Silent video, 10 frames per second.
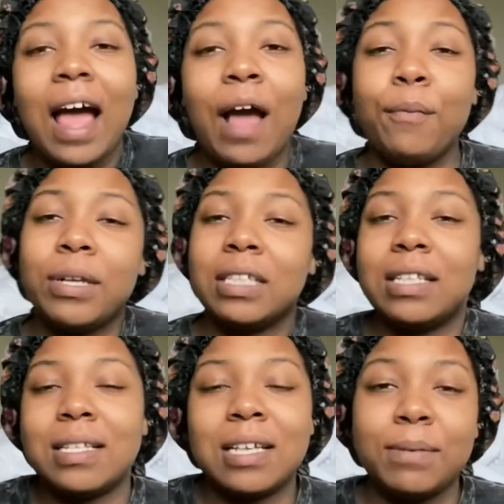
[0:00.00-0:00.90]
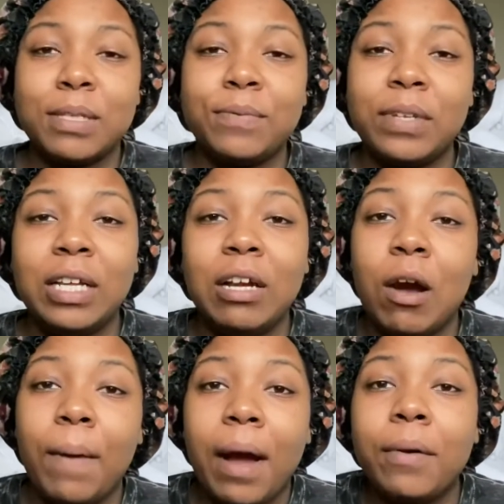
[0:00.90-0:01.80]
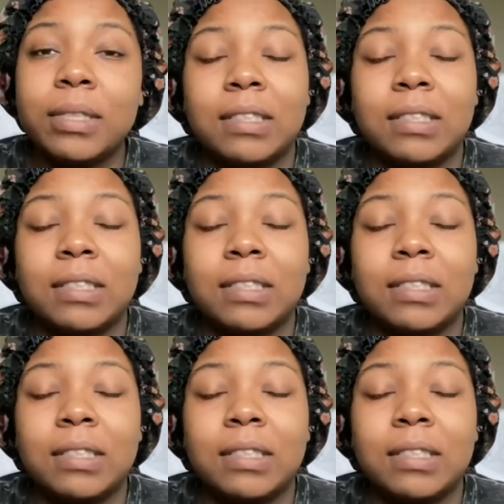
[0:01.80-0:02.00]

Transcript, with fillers: I wasn't the type to really go out,